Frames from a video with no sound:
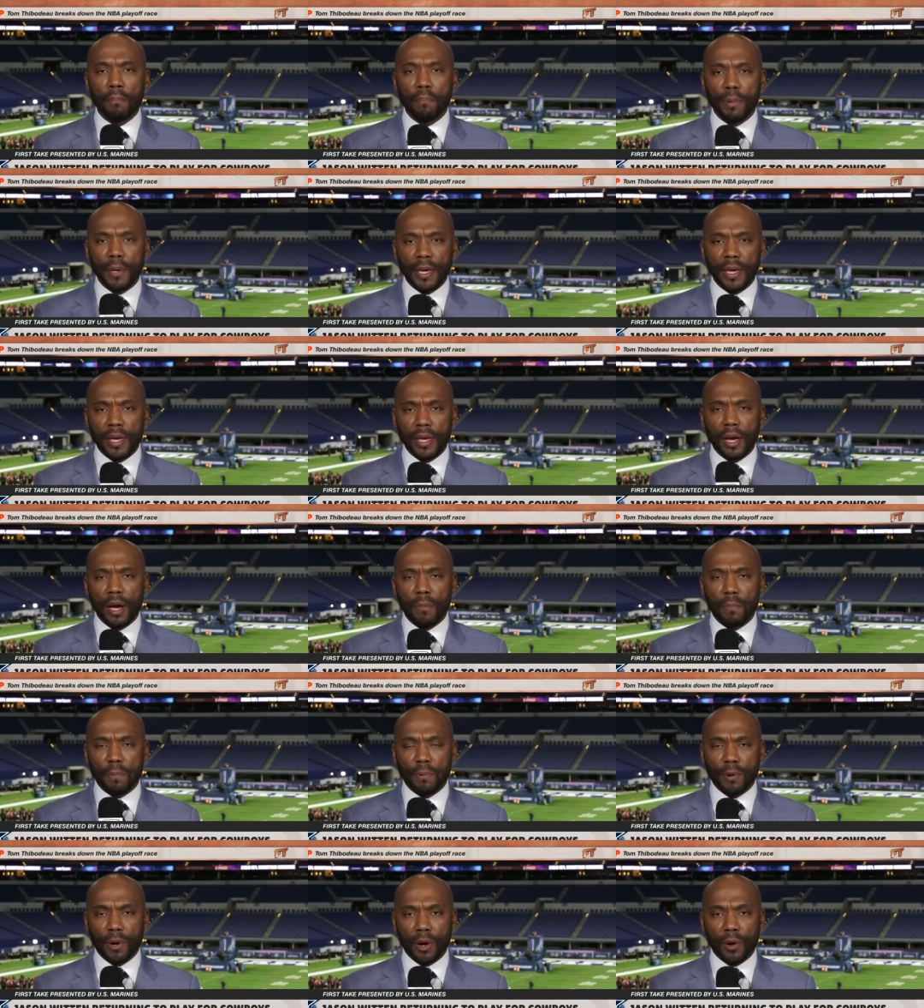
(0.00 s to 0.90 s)
Be a
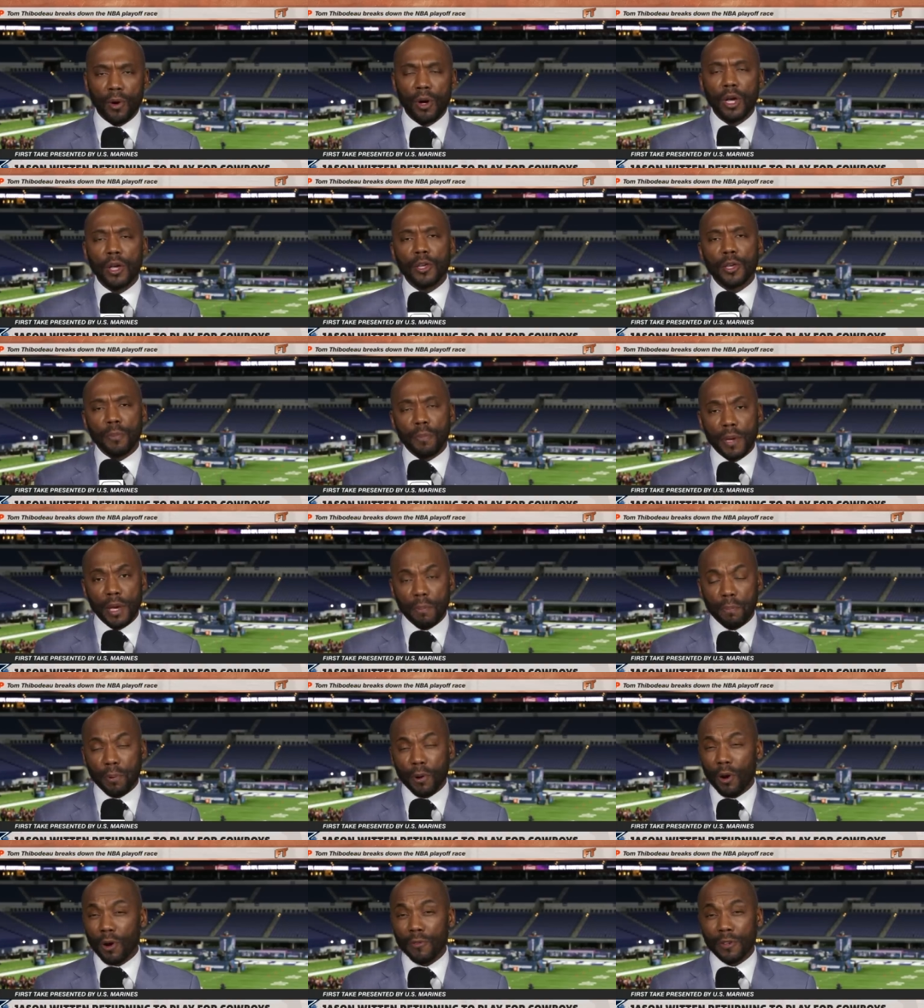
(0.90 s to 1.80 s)
pro. You be a
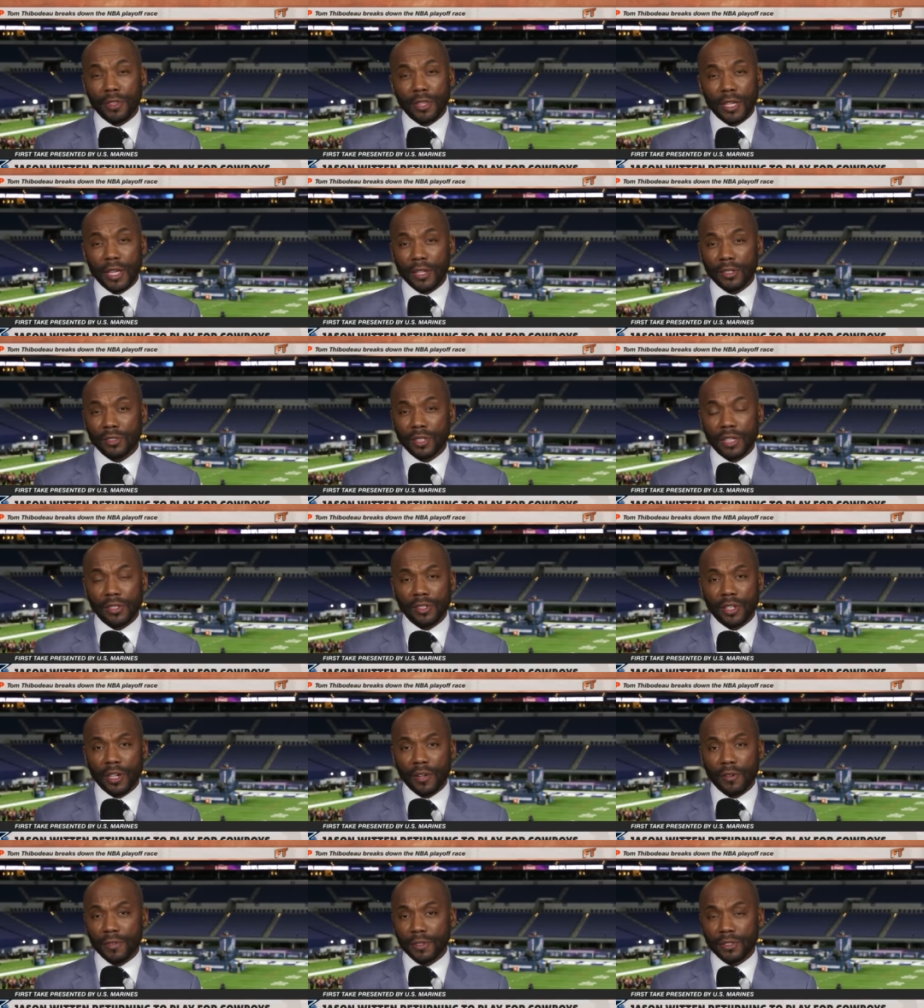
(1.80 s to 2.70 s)
pro, everything else takes
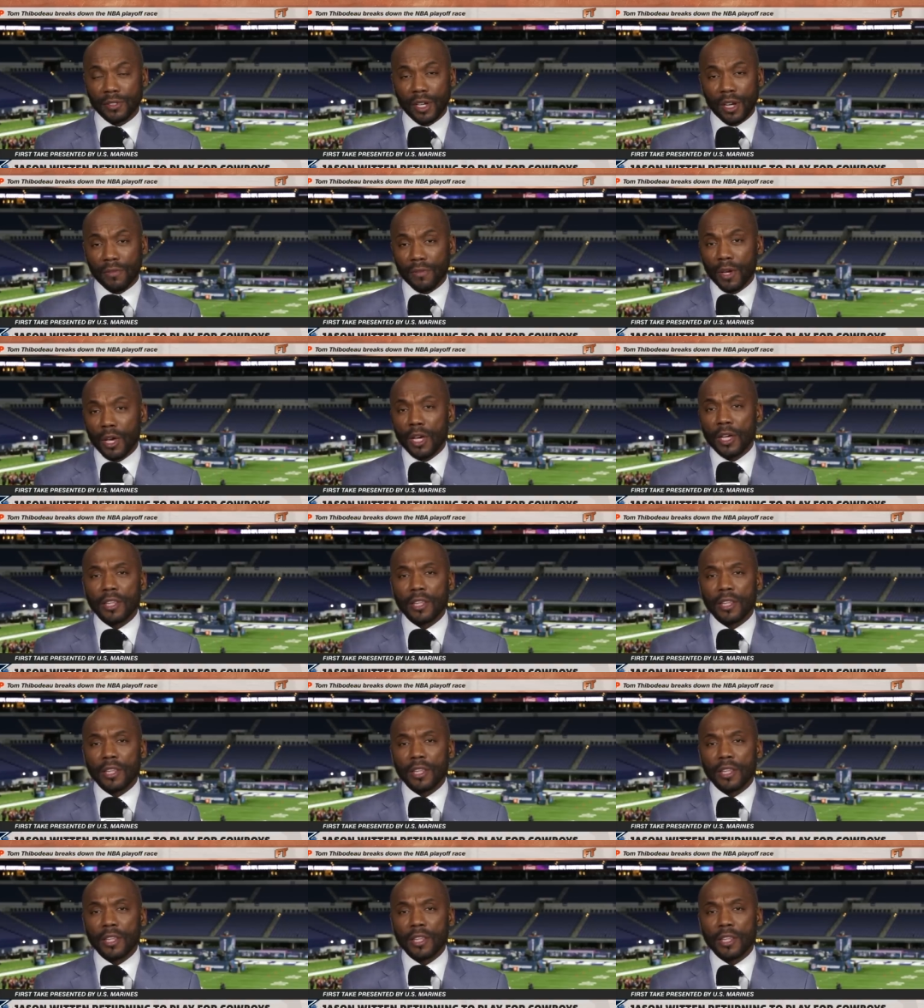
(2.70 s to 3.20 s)
care of itself.